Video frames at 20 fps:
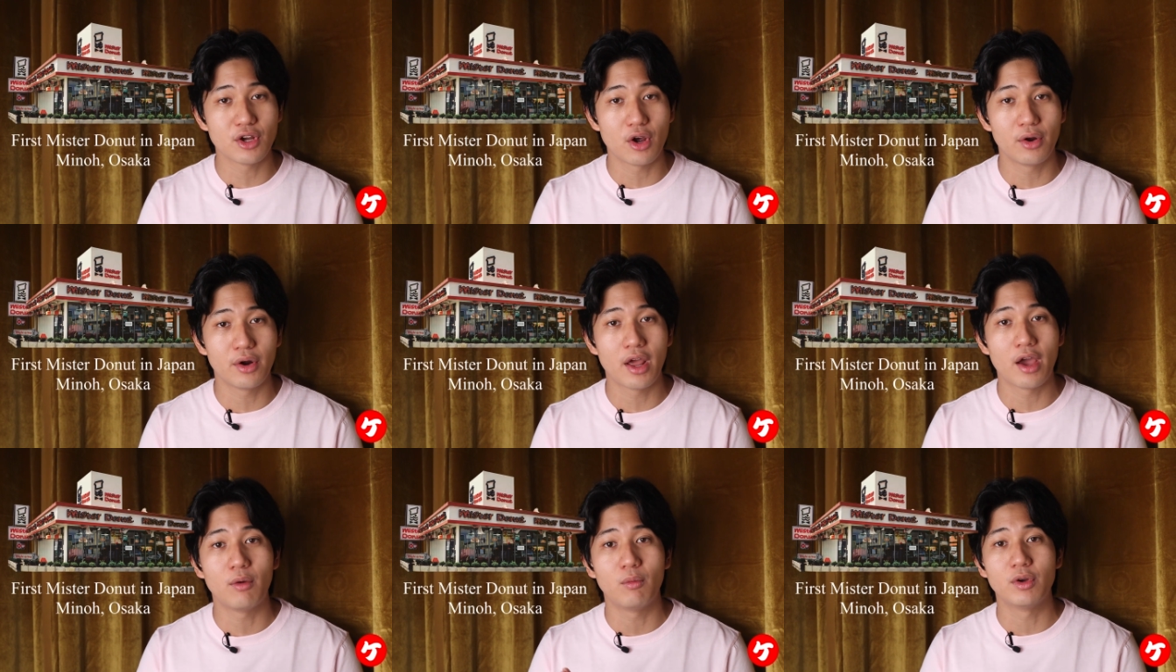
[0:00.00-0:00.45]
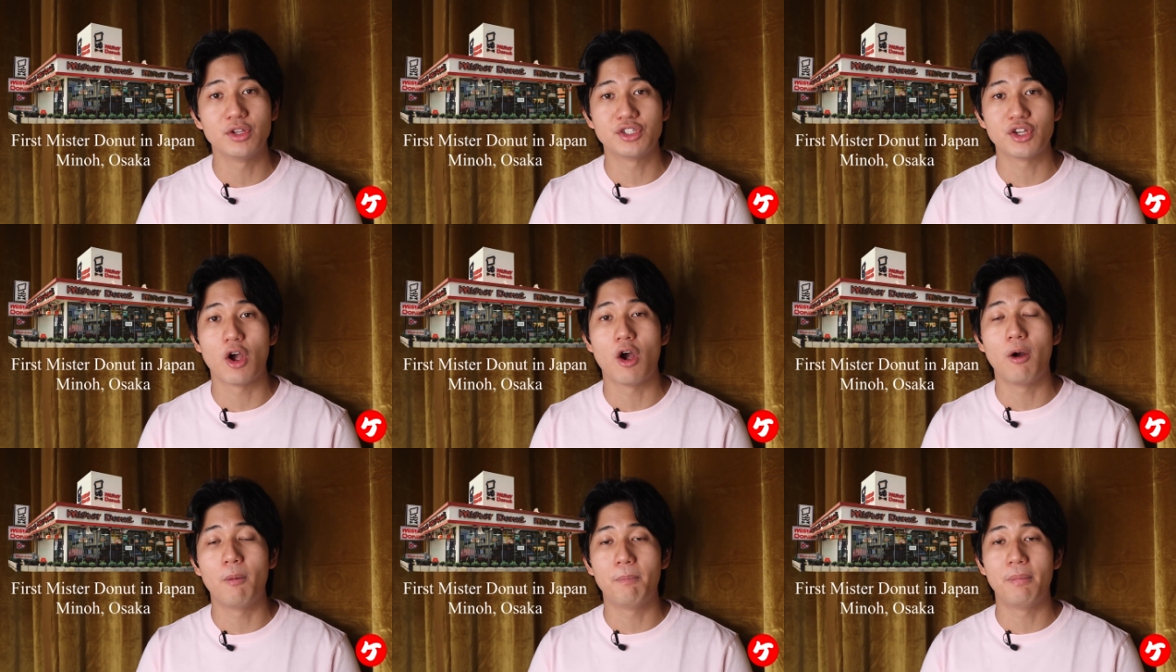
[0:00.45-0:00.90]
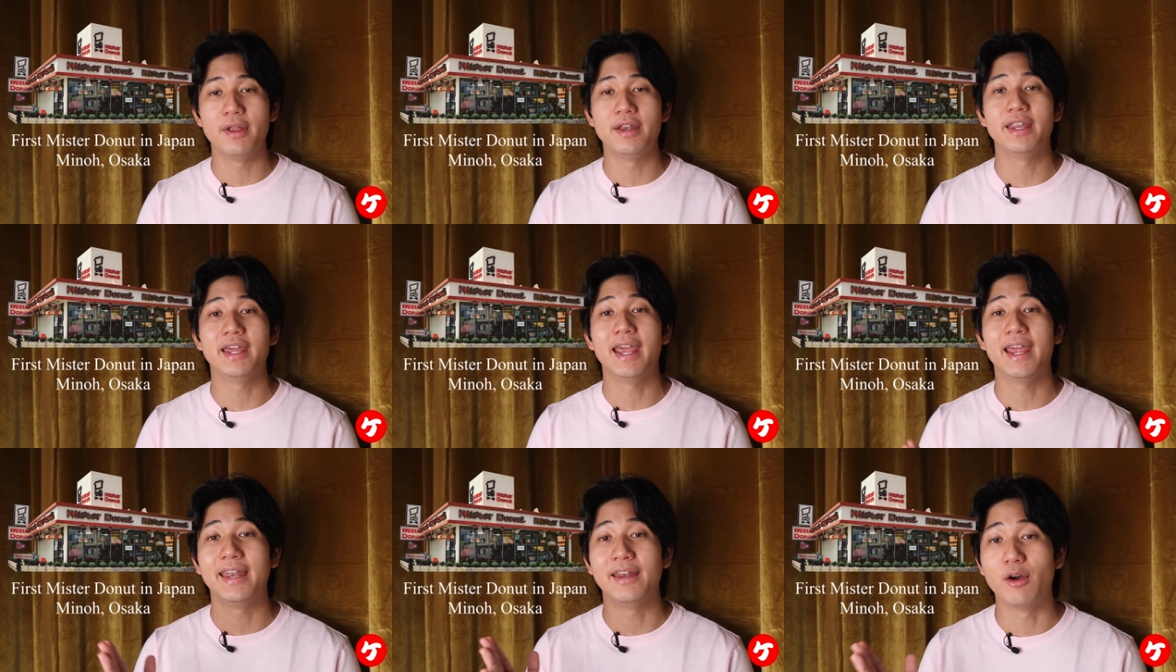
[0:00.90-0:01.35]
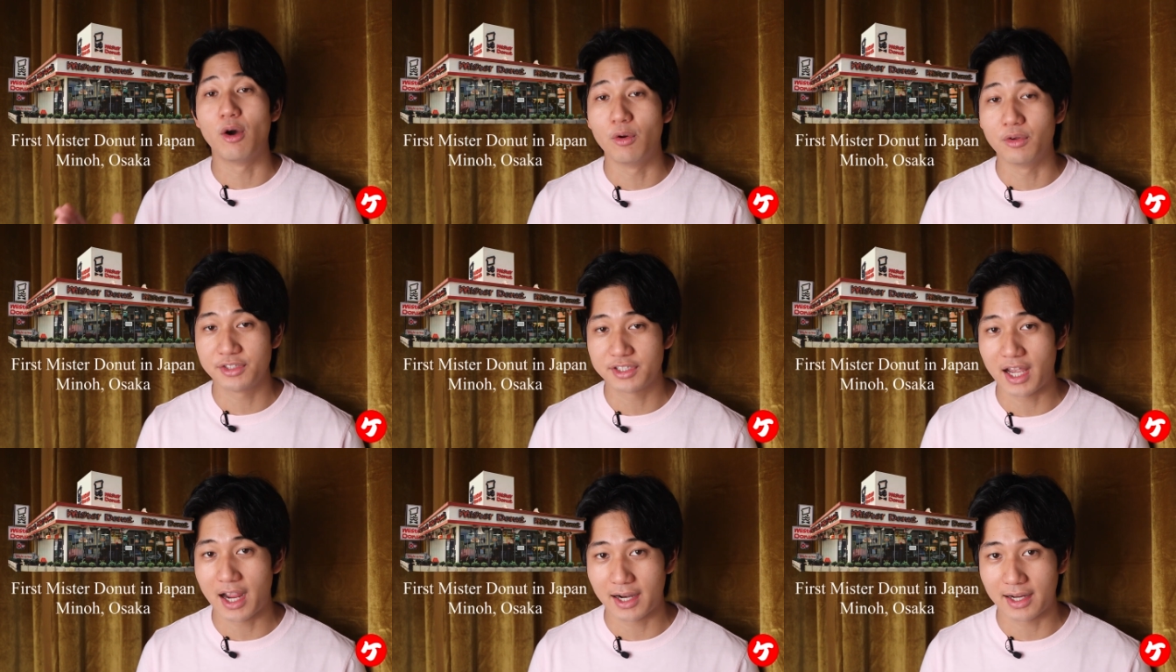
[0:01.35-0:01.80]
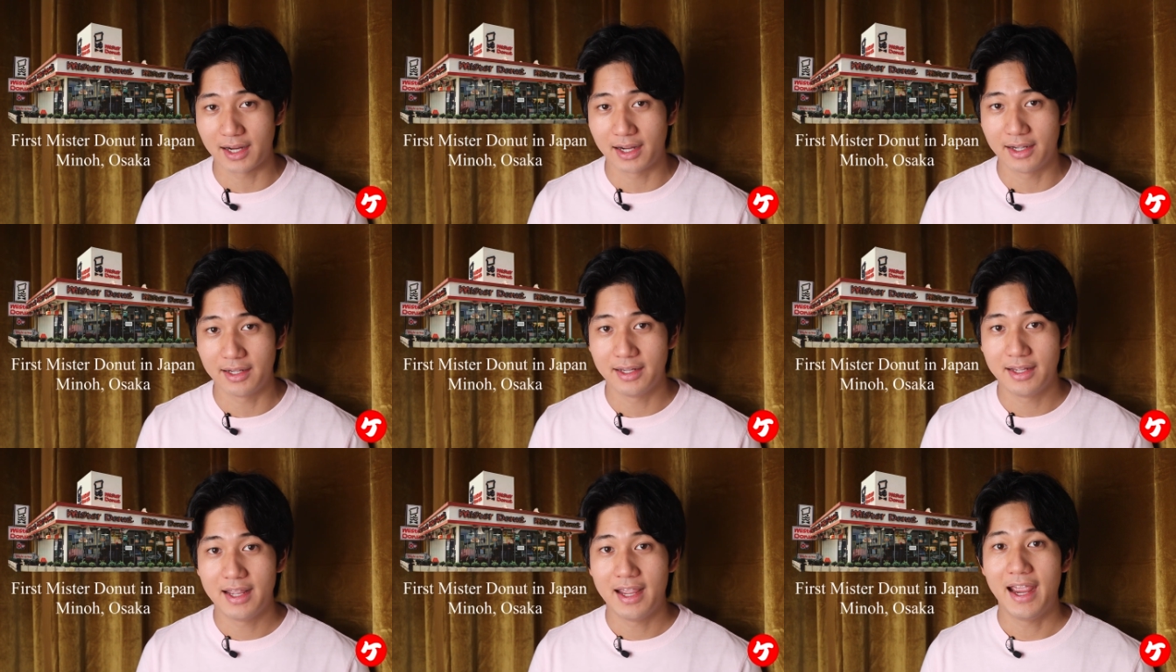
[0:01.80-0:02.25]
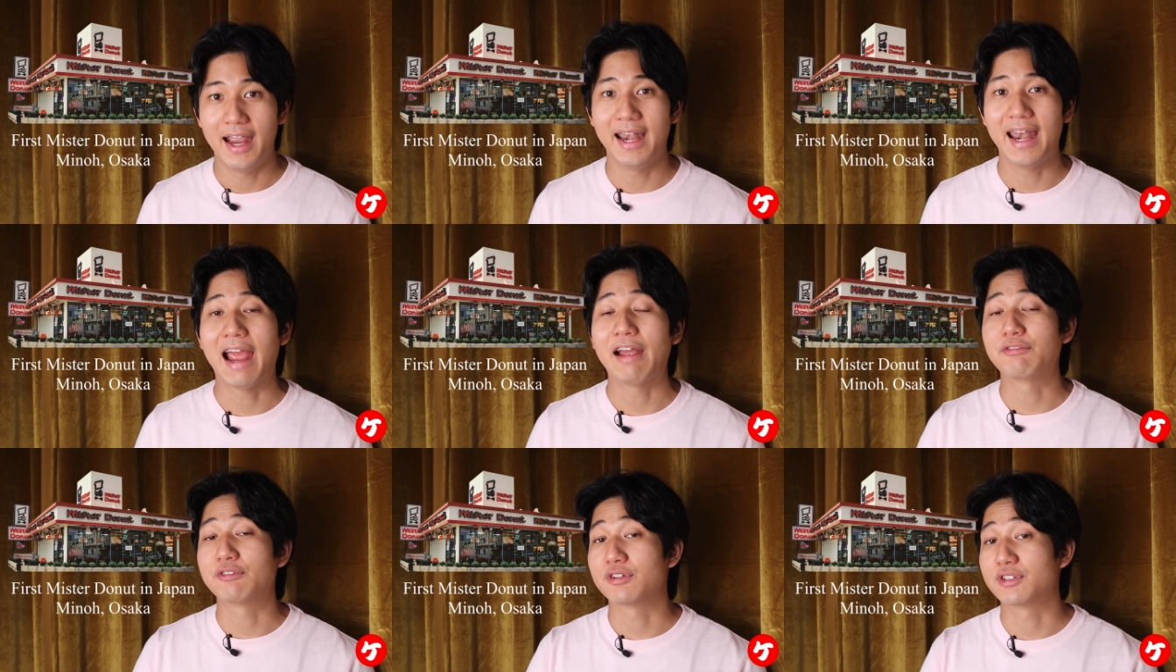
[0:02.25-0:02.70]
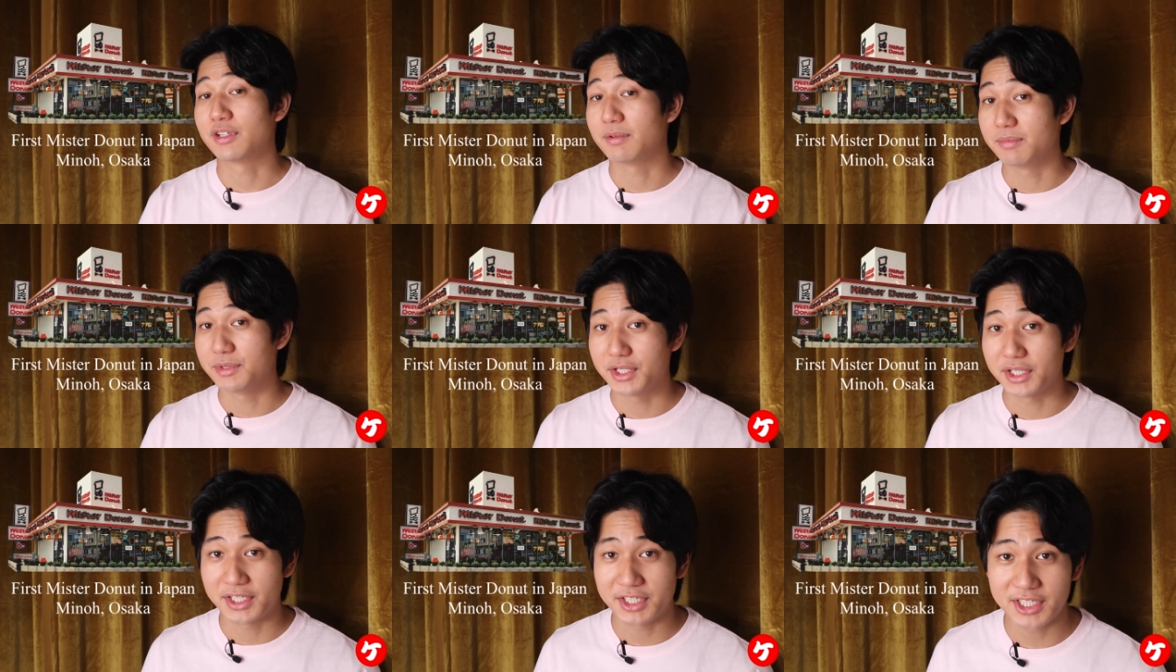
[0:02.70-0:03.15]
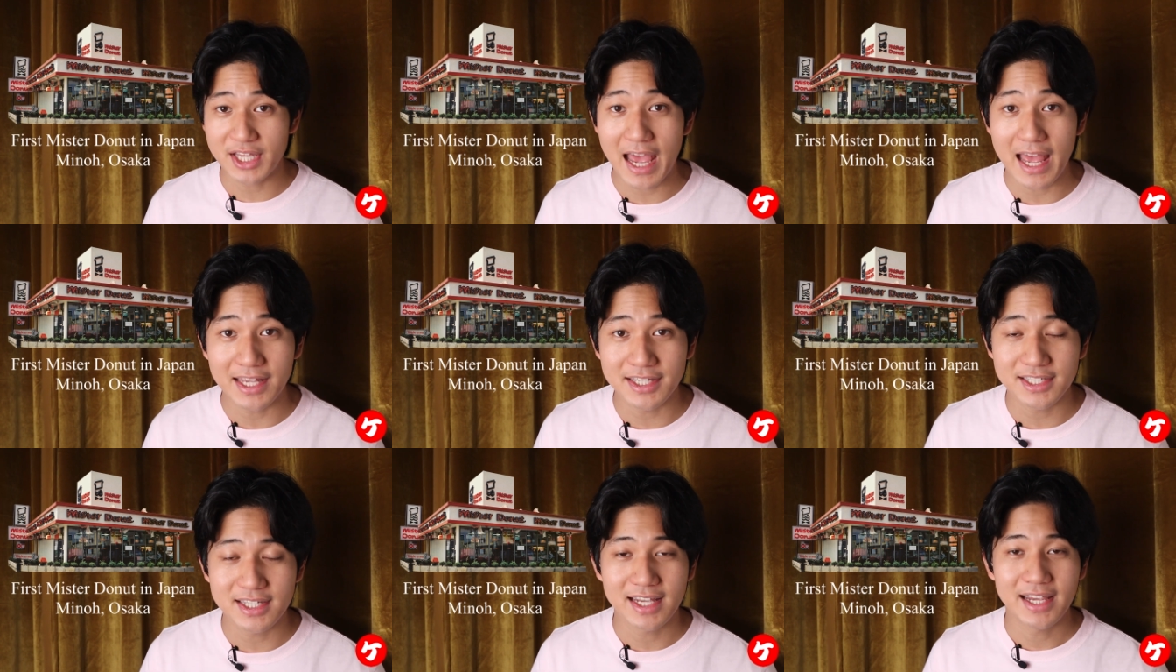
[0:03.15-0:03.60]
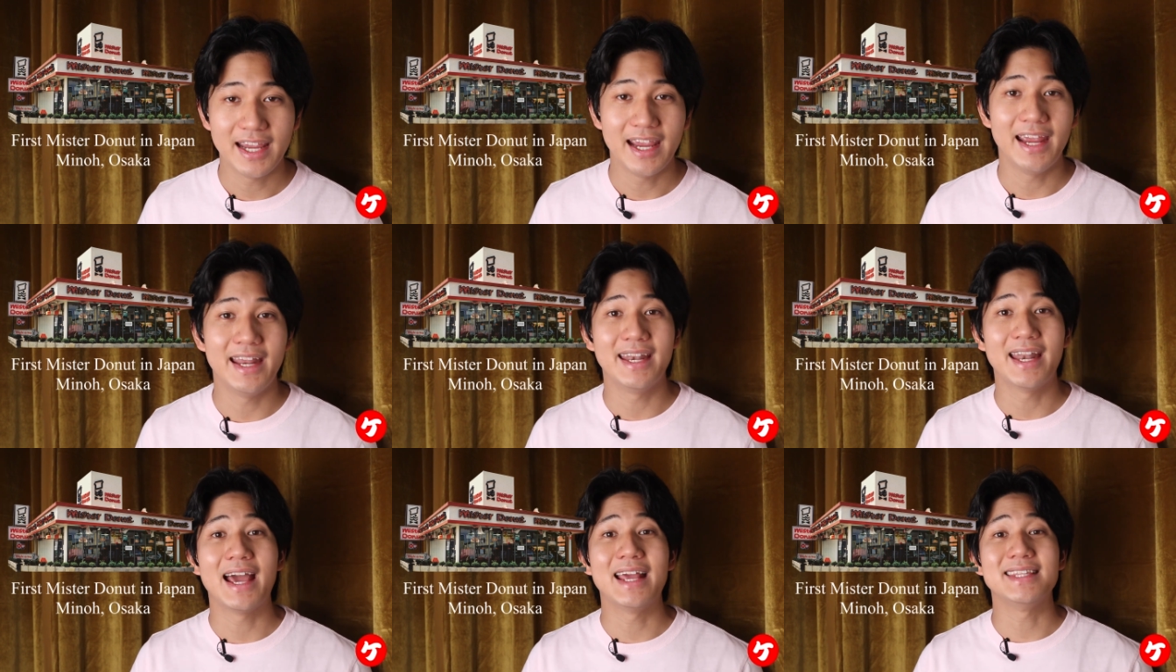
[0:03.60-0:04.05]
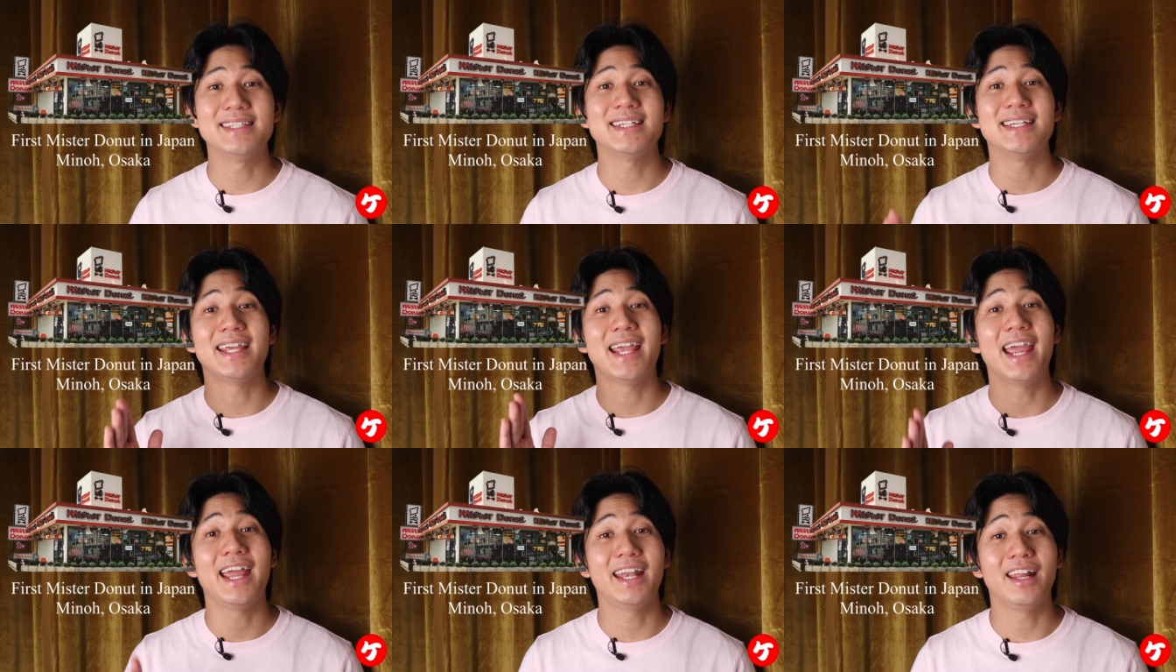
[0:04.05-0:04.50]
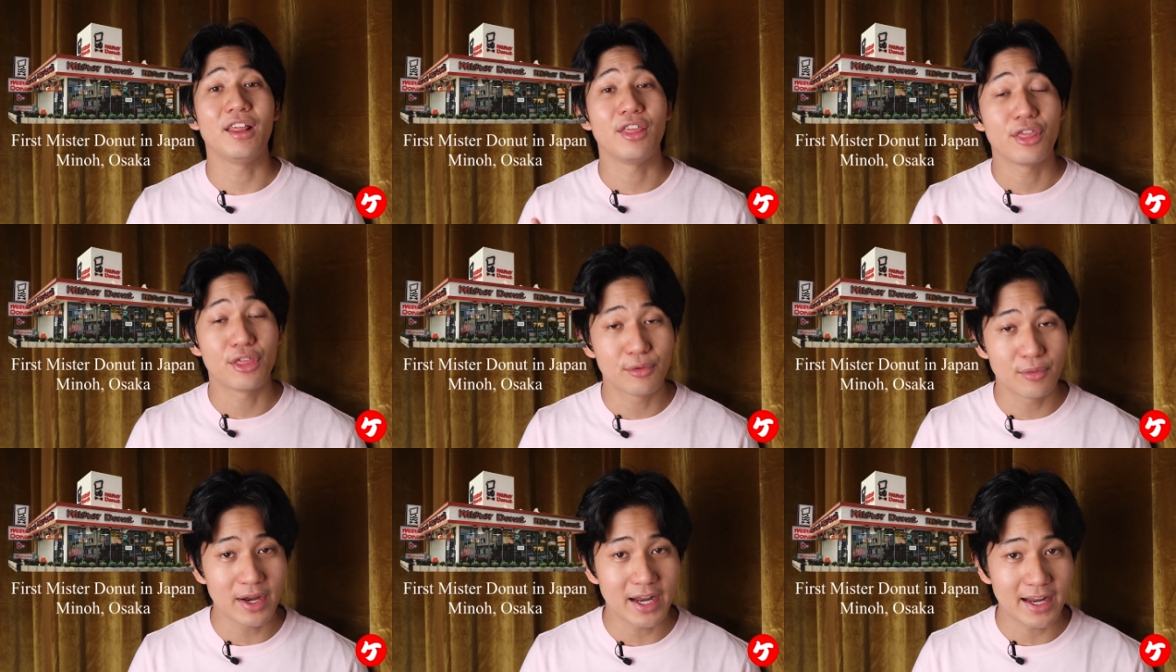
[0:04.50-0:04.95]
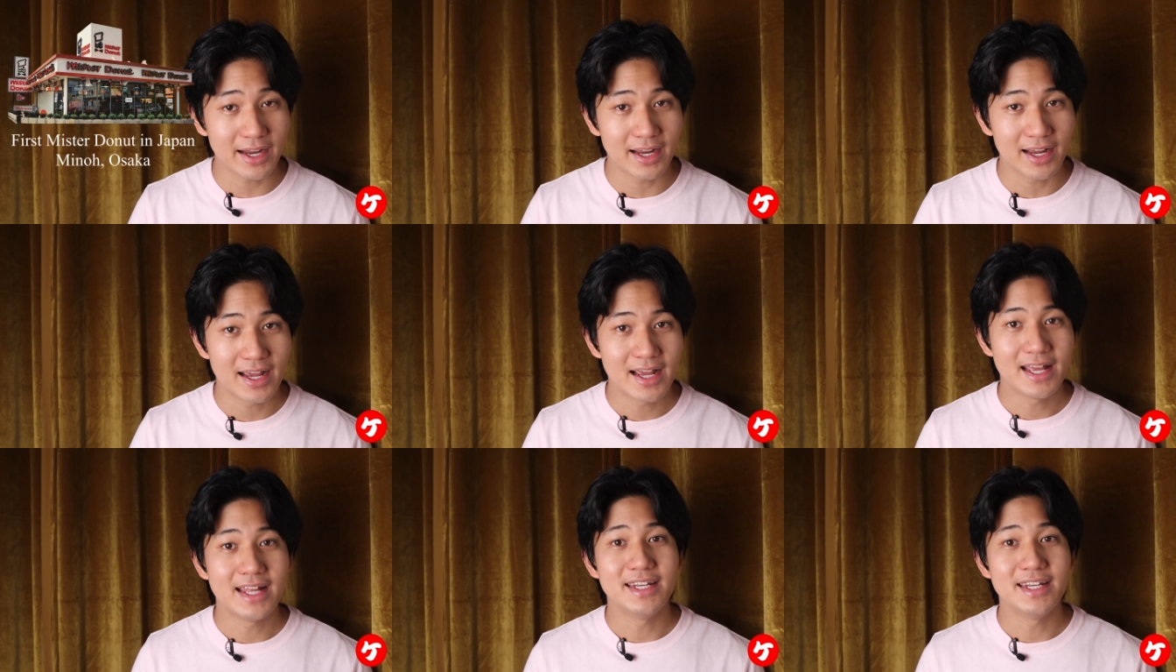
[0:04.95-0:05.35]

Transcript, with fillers: Donut was opened in Osaka, and after some success, in 1983,